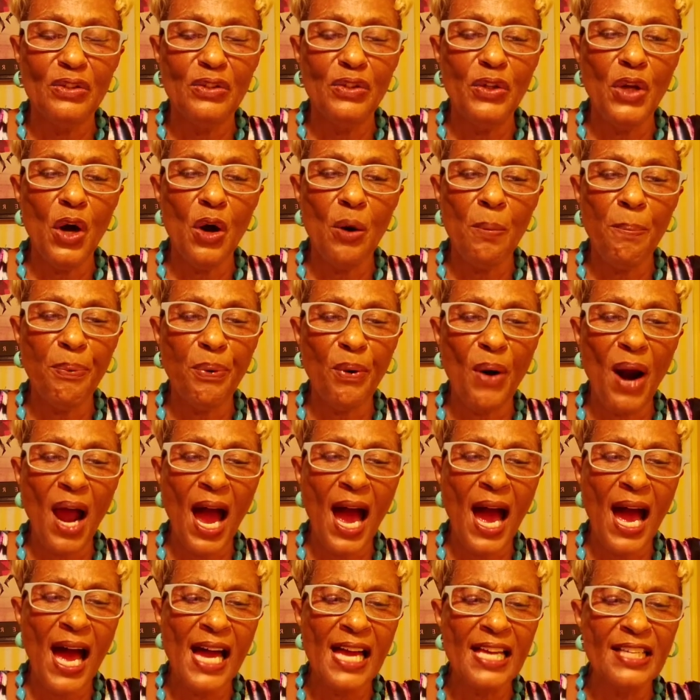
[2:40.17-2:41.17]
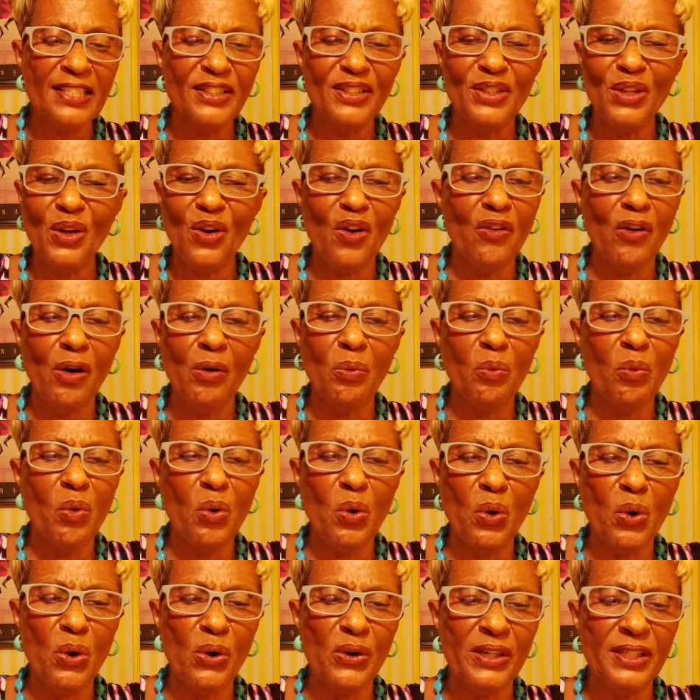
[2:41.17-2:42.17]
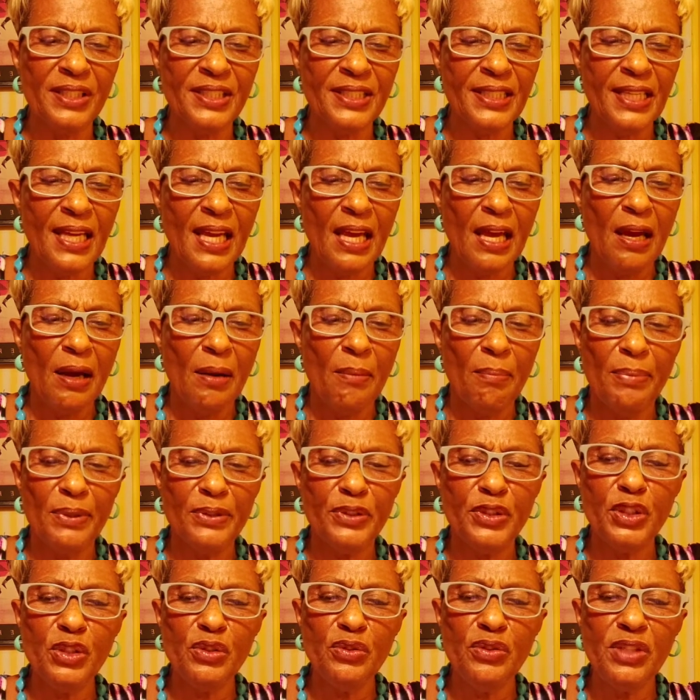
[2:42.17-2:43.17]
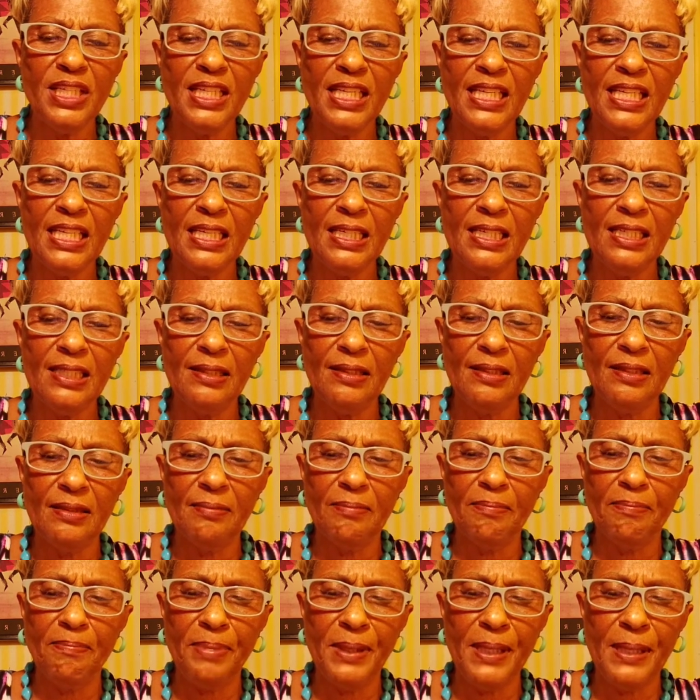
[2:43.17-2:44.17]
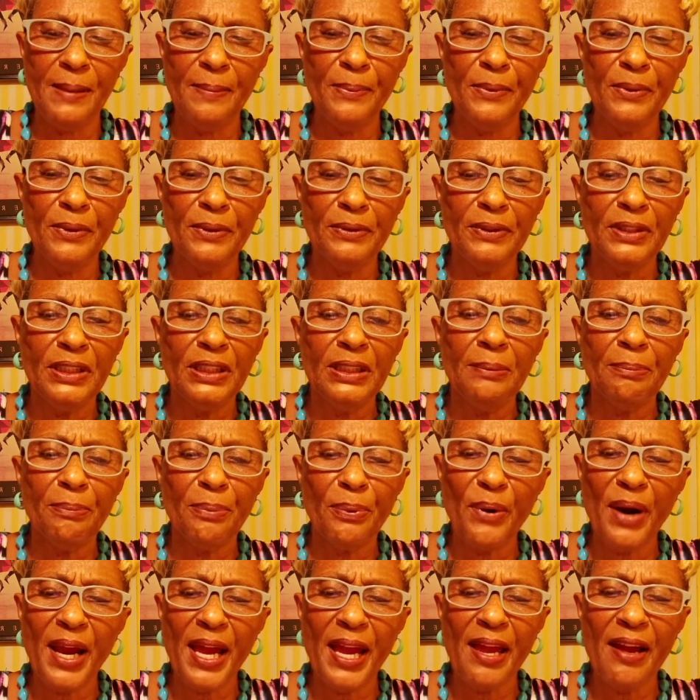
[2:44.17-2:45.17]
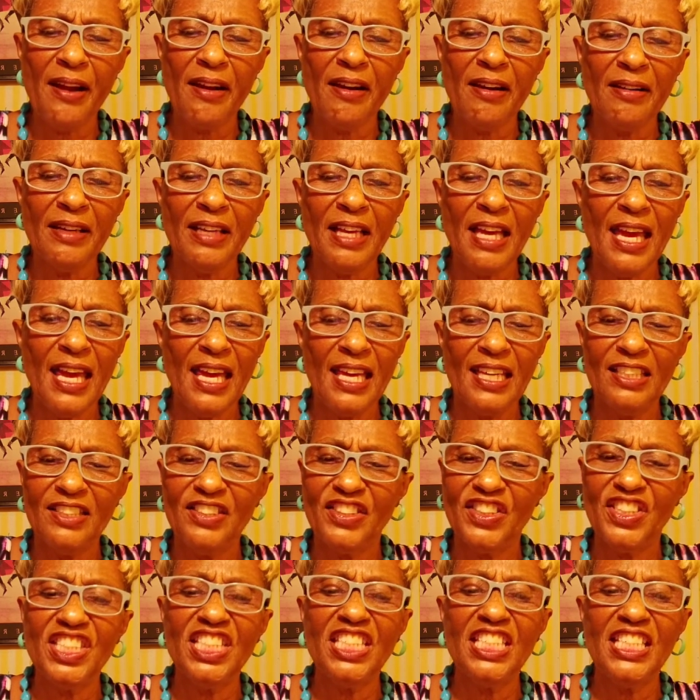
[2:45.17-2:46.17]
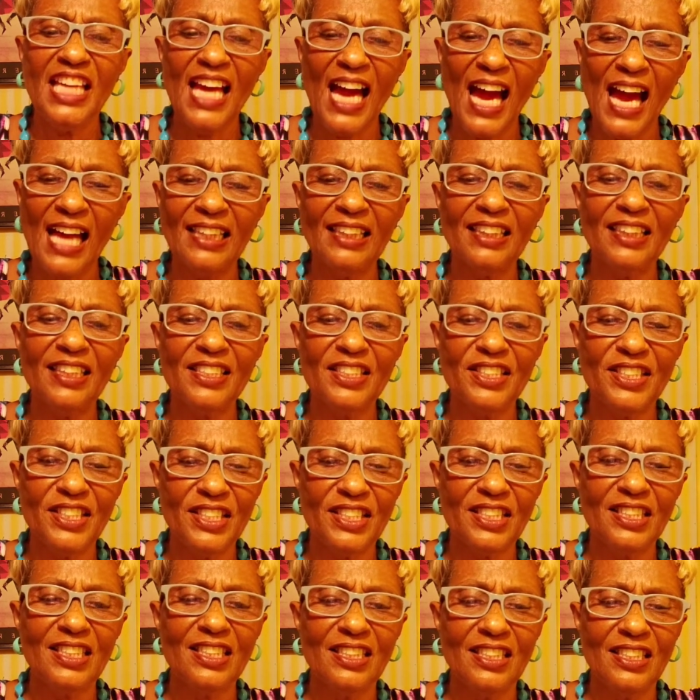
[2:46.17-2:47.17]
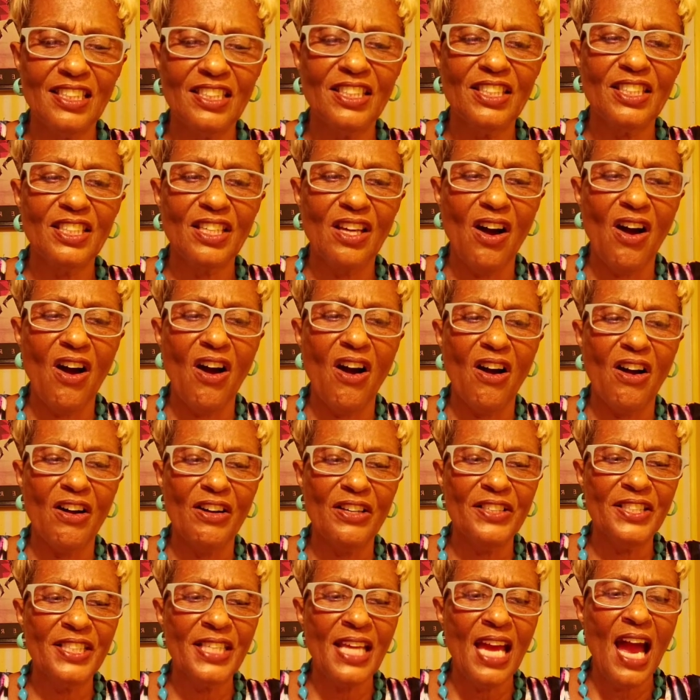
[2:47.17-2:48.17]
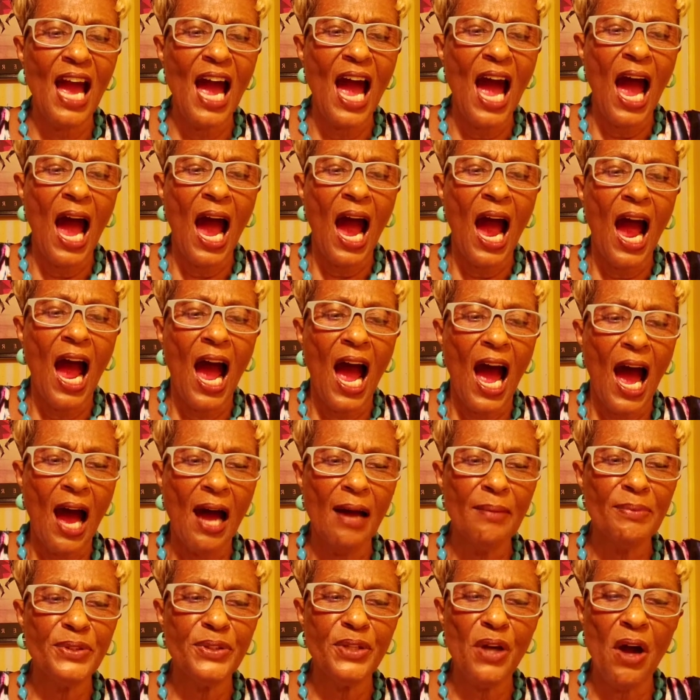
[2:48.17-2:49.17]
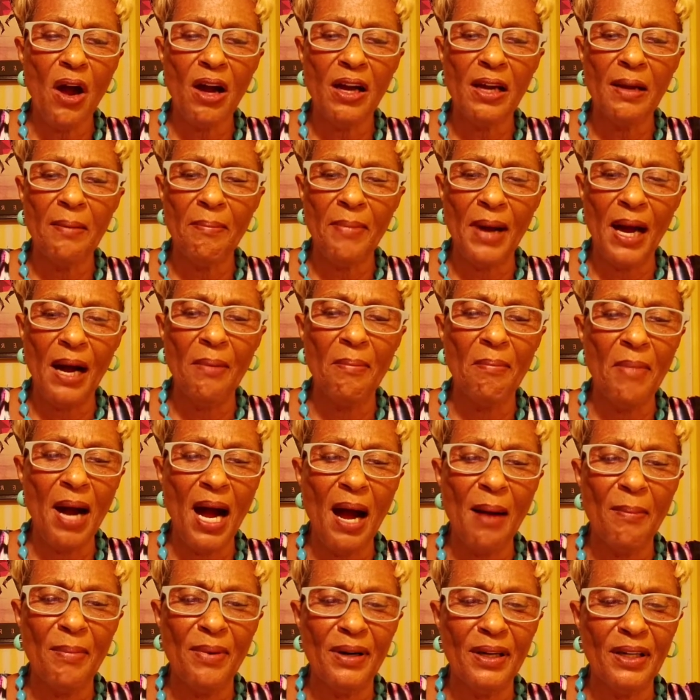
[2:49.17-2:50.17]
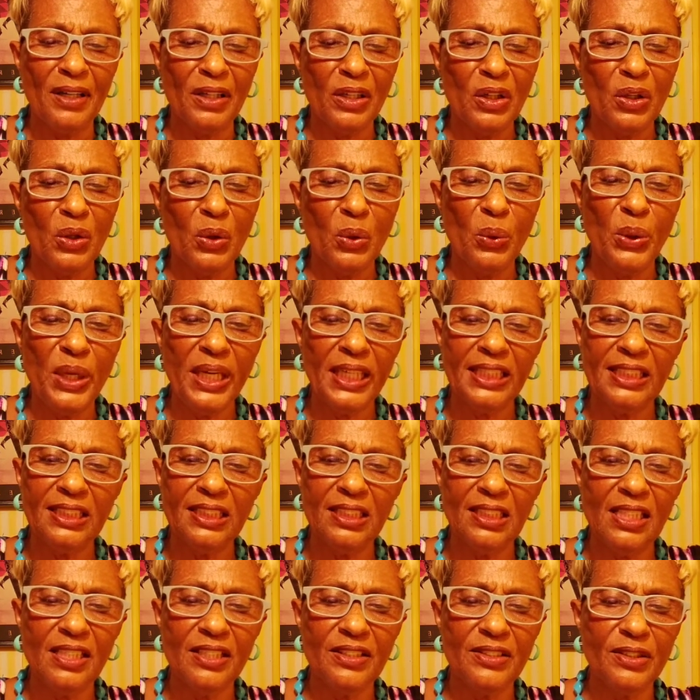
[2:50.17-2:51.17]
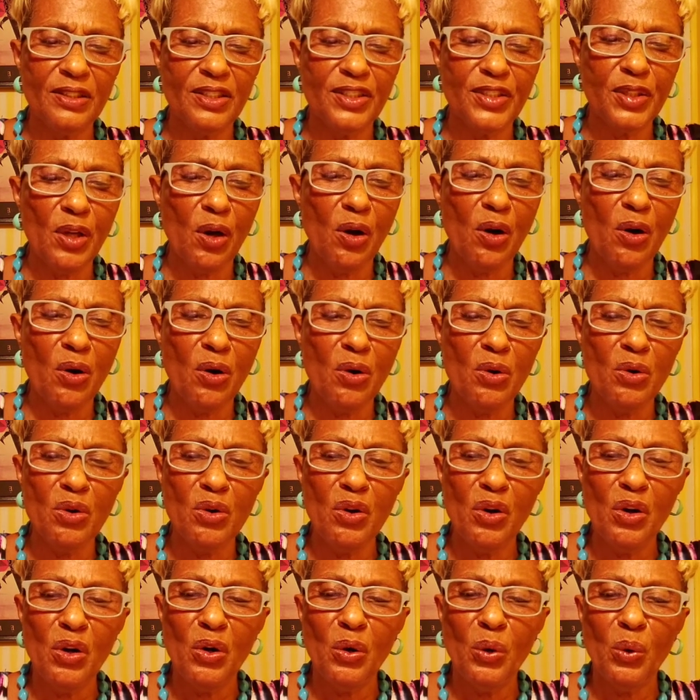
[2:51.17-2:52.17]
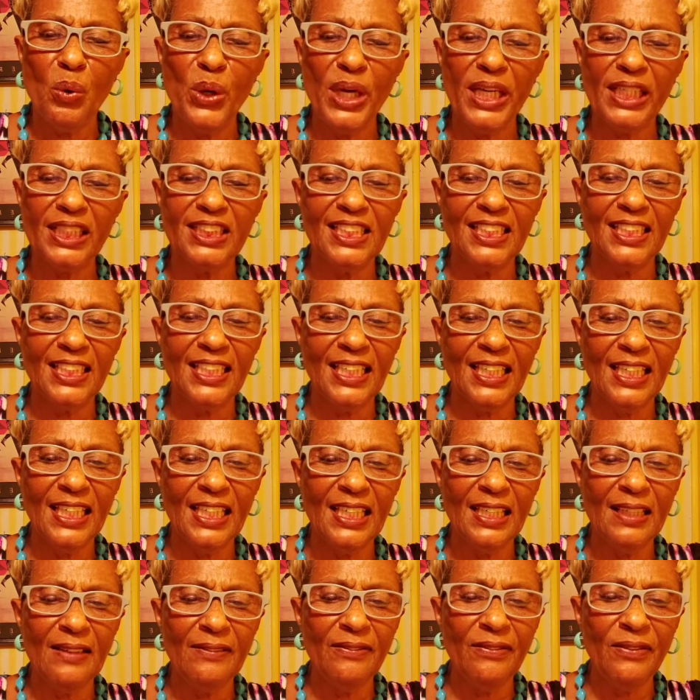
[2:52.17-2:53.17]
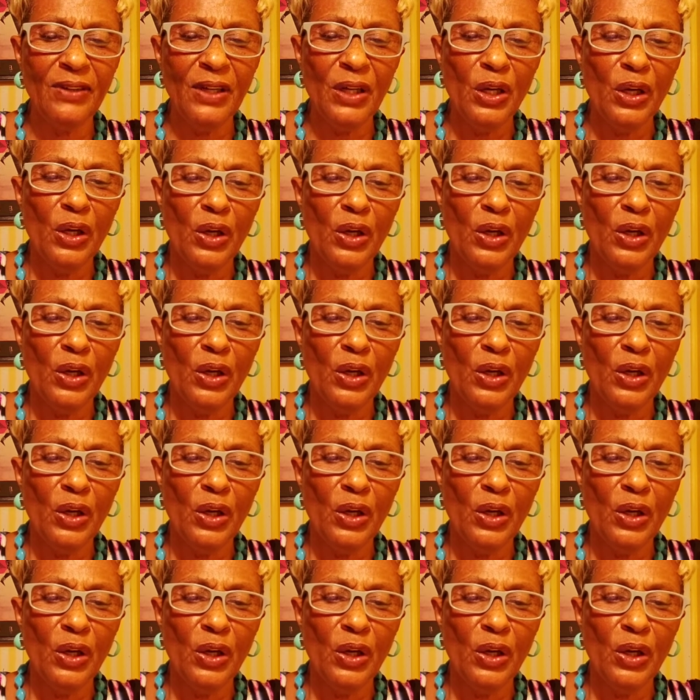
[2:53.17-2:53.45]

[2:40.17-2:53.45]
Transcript: no prize no awards but you need people prayer she got the, the scars i'm talking about mama quick to console quick to give